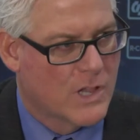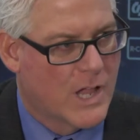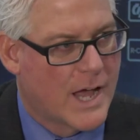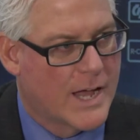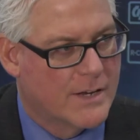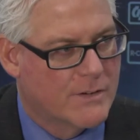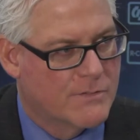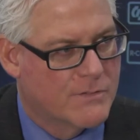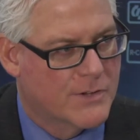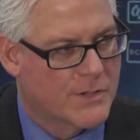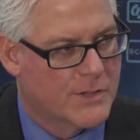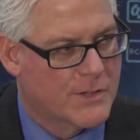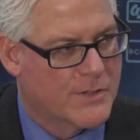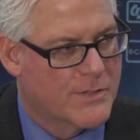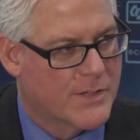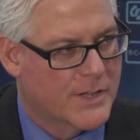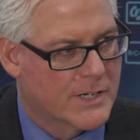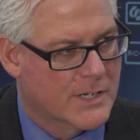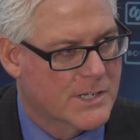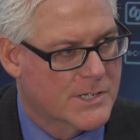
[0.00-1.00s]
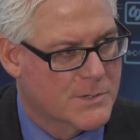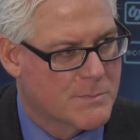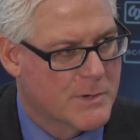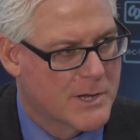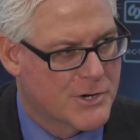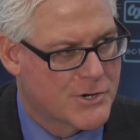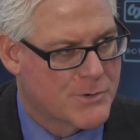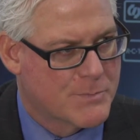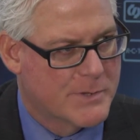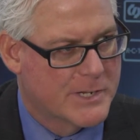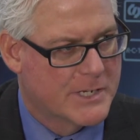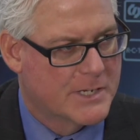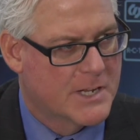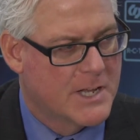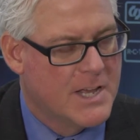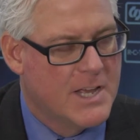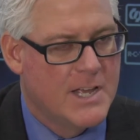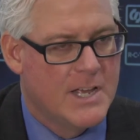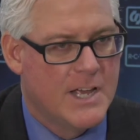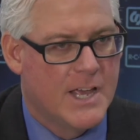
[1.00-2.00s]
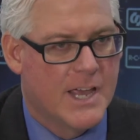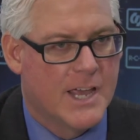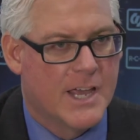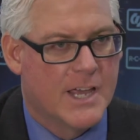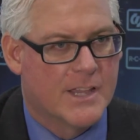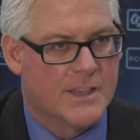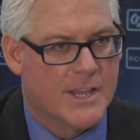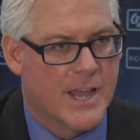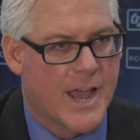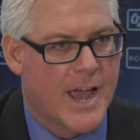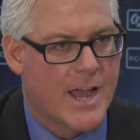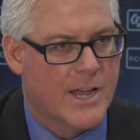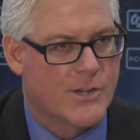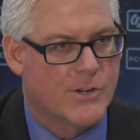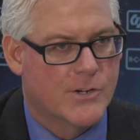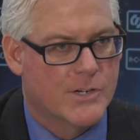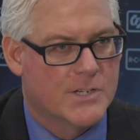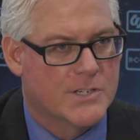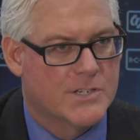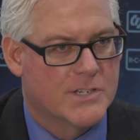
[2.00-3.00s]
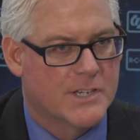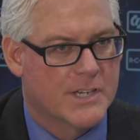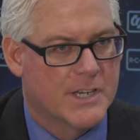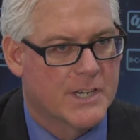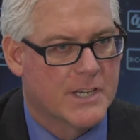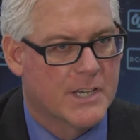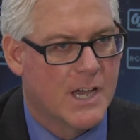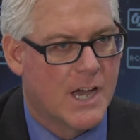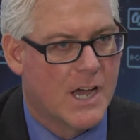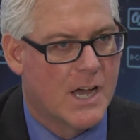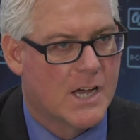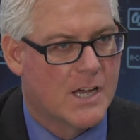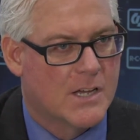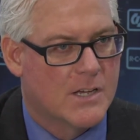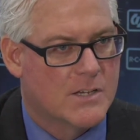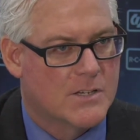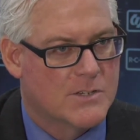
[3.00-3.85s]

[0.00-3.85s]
light for the thickness measurement, and the accuracy uh,